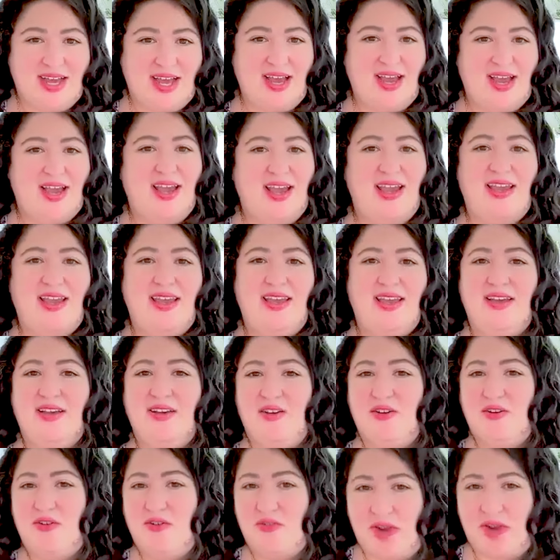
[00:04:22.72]

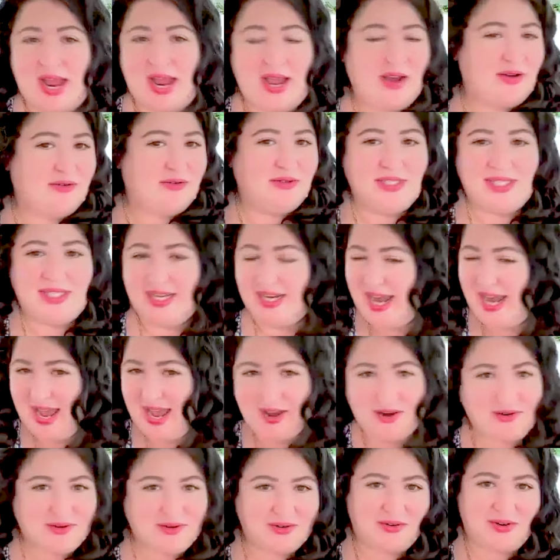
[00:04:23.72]
I grinded it
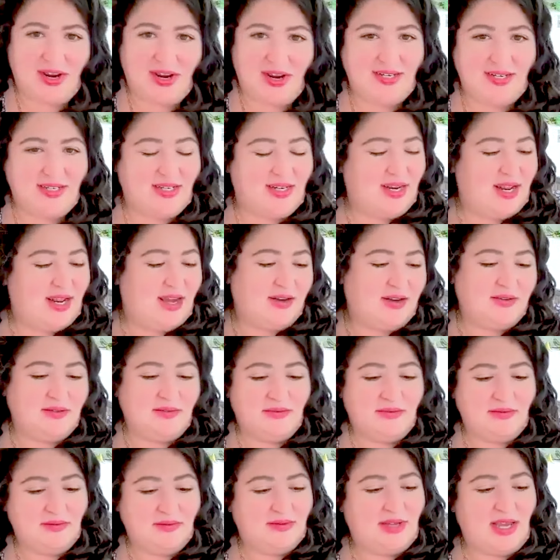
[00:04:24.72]

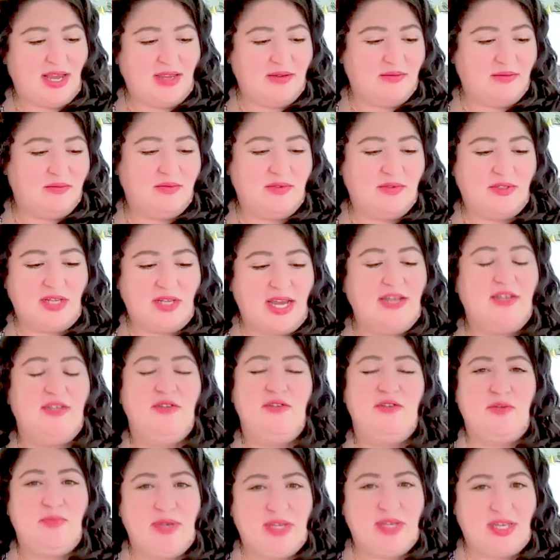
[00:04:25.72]
out. I
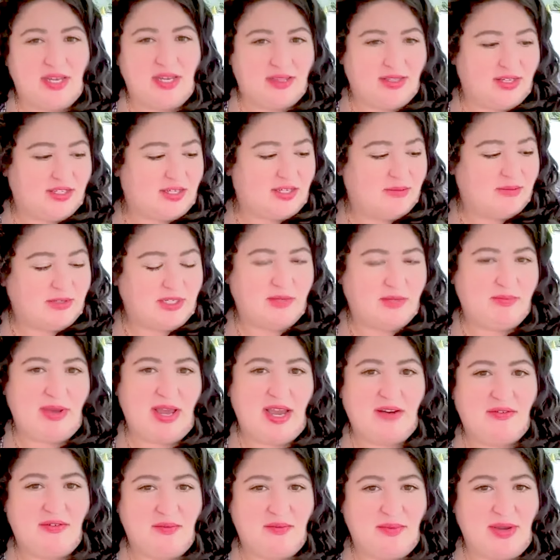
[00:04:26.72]
do speak English. I'm just
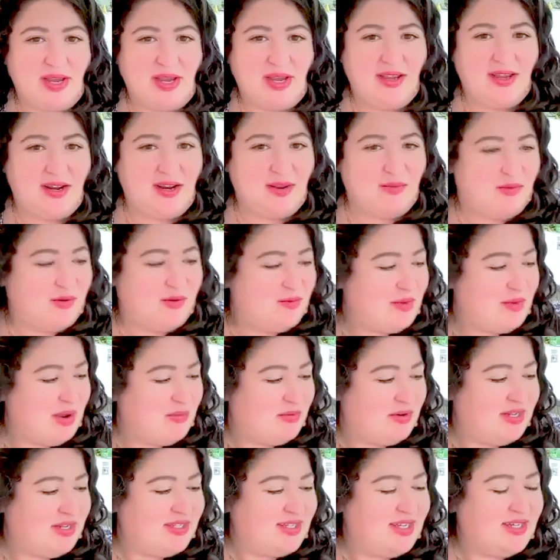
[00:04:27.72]
back from my honeymoon. My
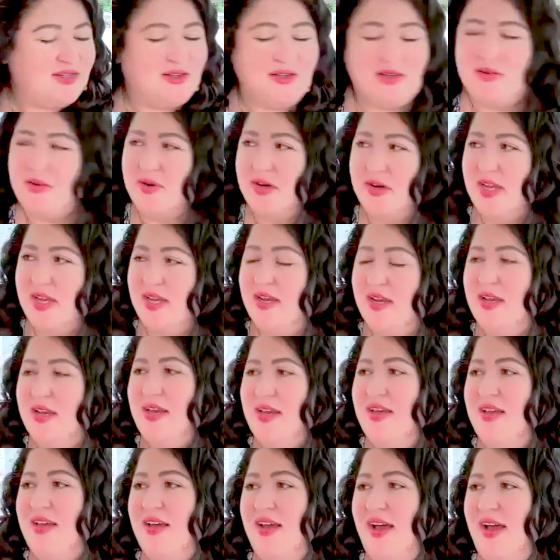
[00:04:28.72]
brain's not totally working.
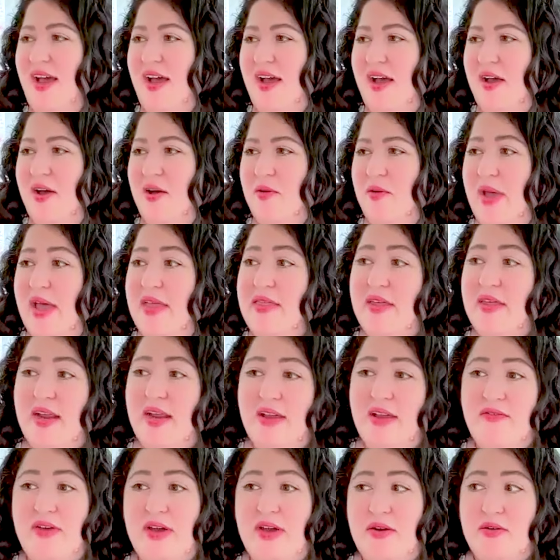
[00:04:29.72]
And then
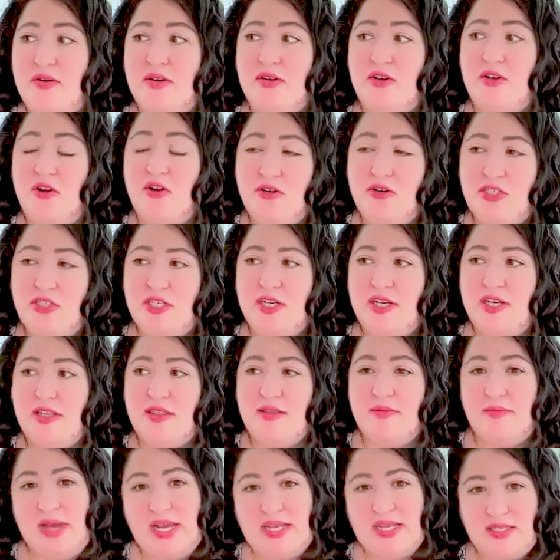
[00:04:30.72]
I found coaching
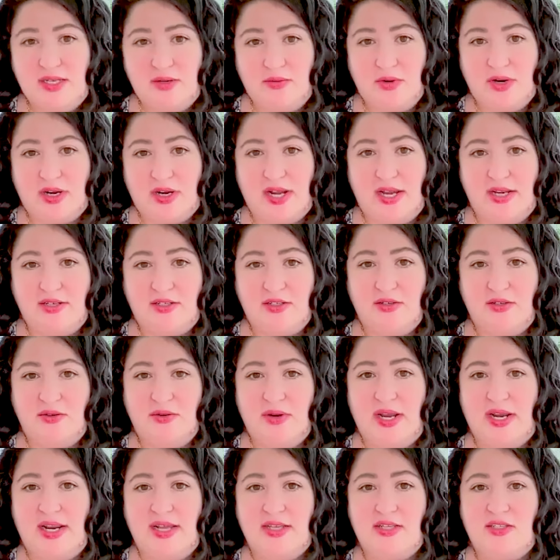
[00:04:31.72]
and the mindset work I
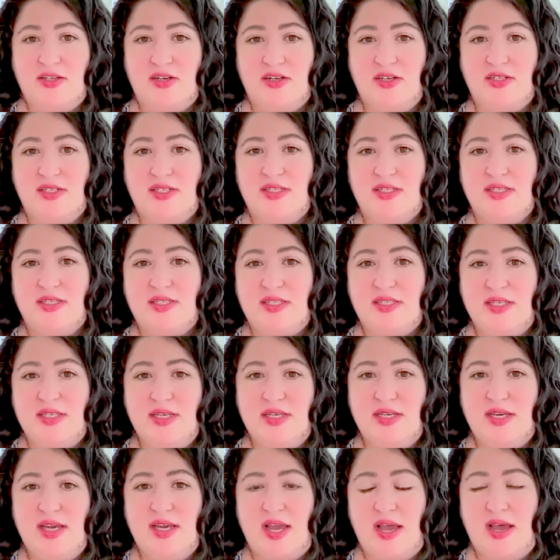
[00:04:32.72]
do. And I started to
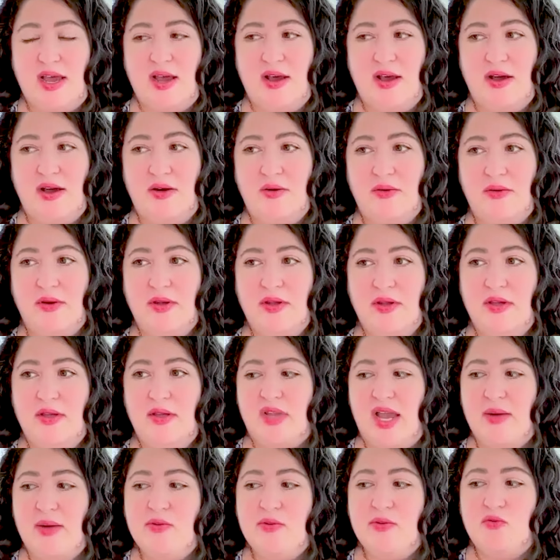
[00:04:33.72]
see how
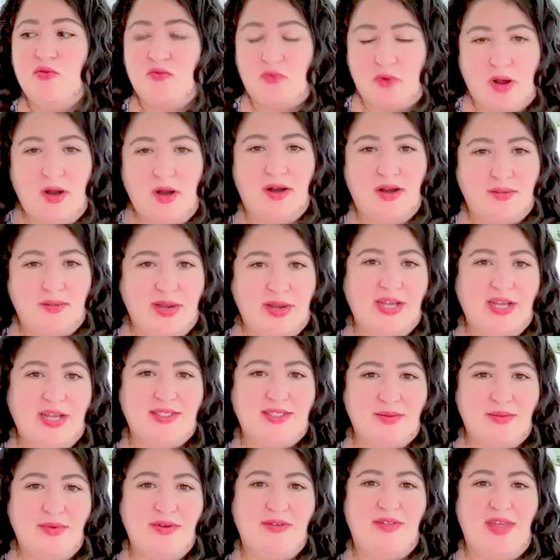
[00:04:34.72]
I was wrong about
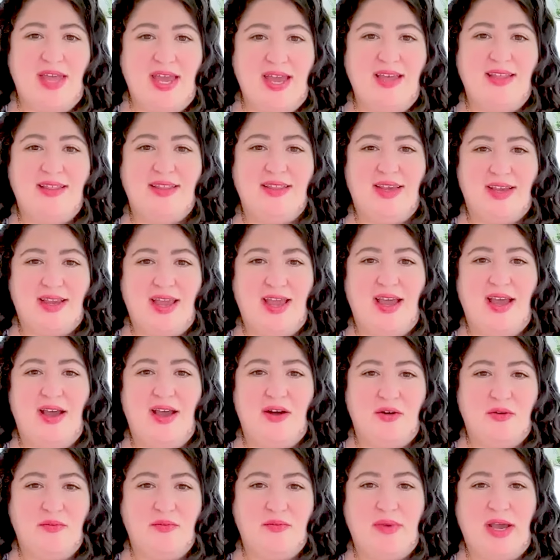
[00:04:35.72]
some of that, like
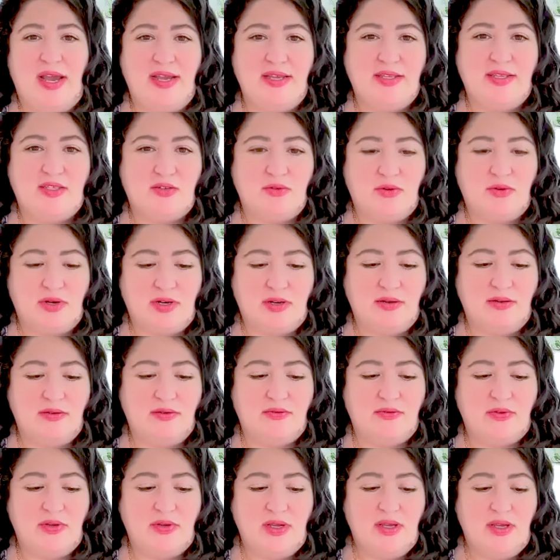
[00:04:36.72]
how my sort
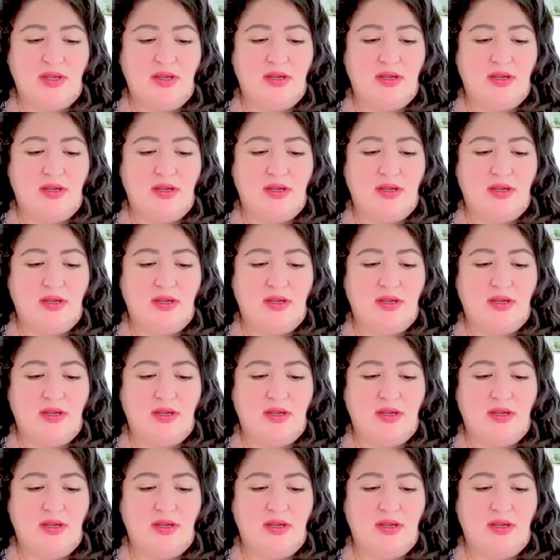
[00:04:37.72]
of